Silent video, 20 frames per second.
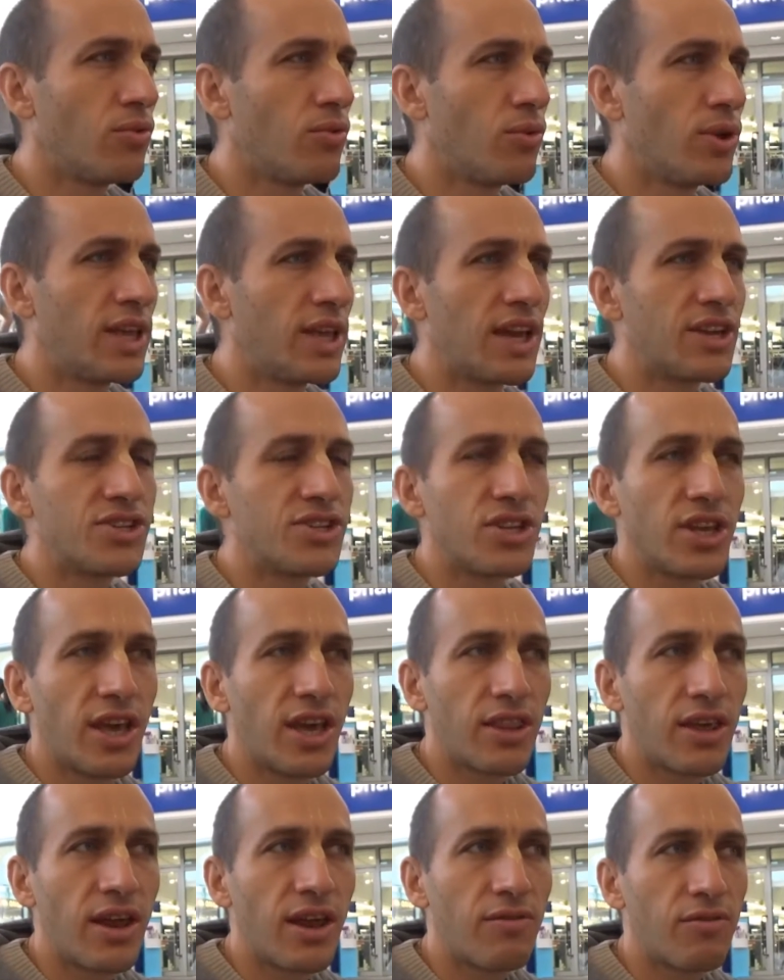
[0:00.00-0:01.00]
we get
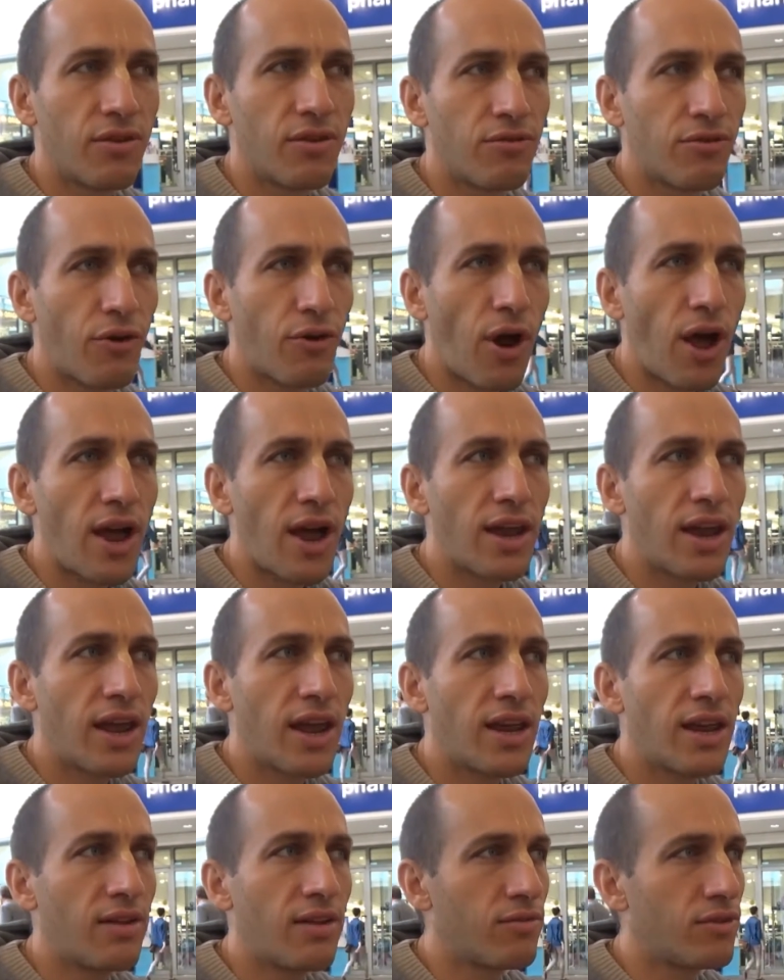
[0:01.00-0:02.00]
together every
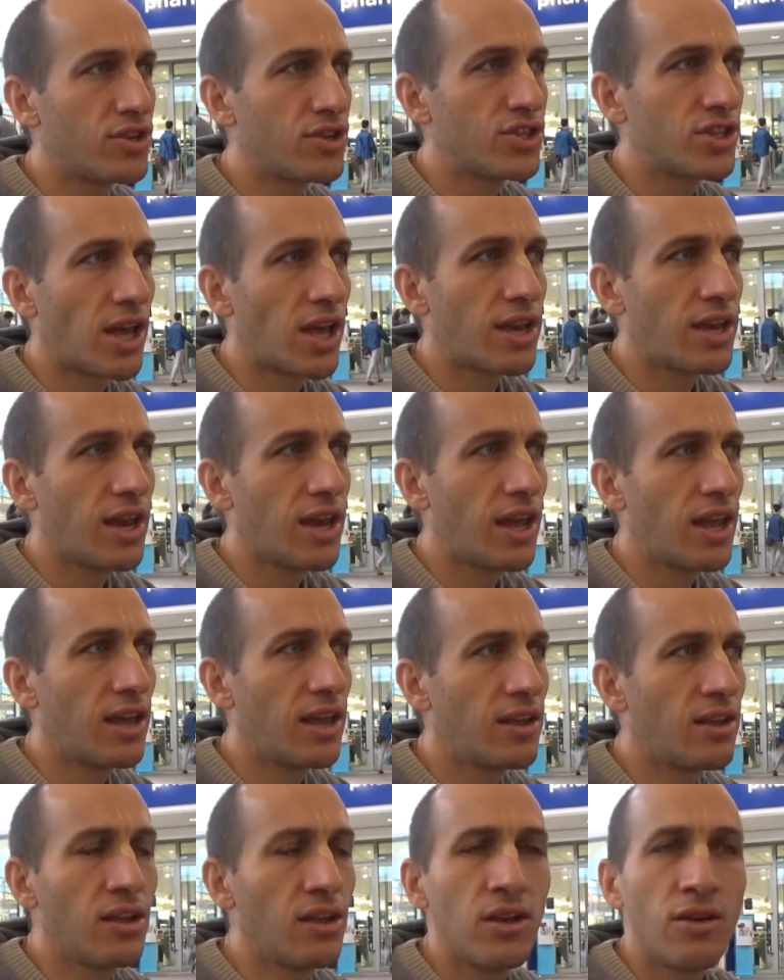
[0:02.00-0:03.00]
Friday and every Sunday
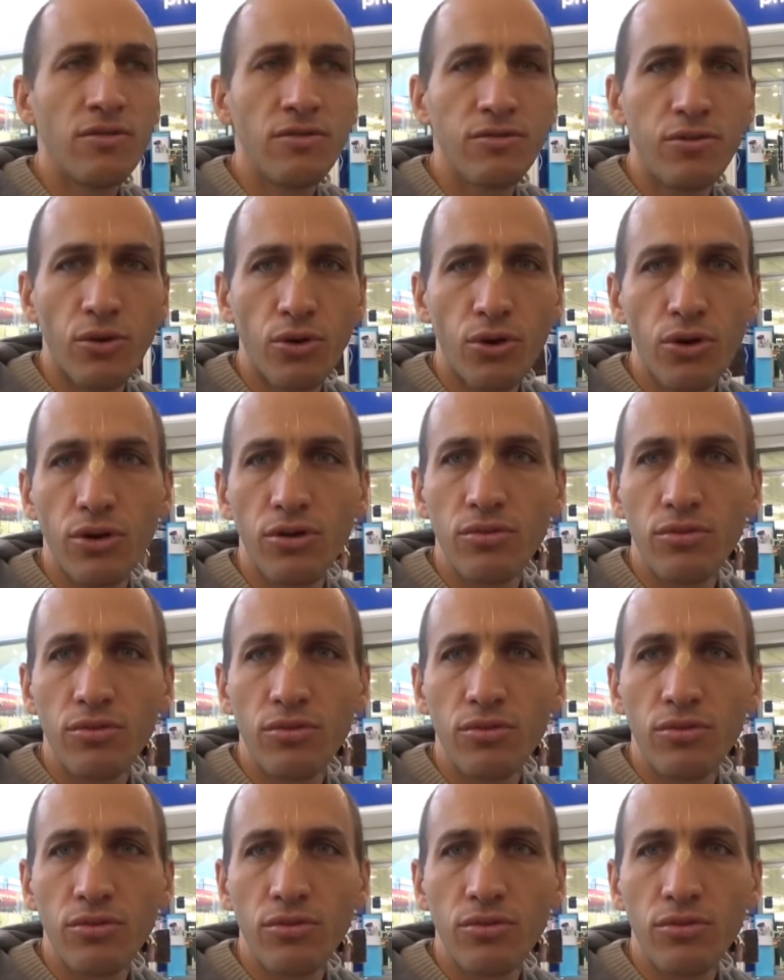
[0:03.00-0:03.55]
for,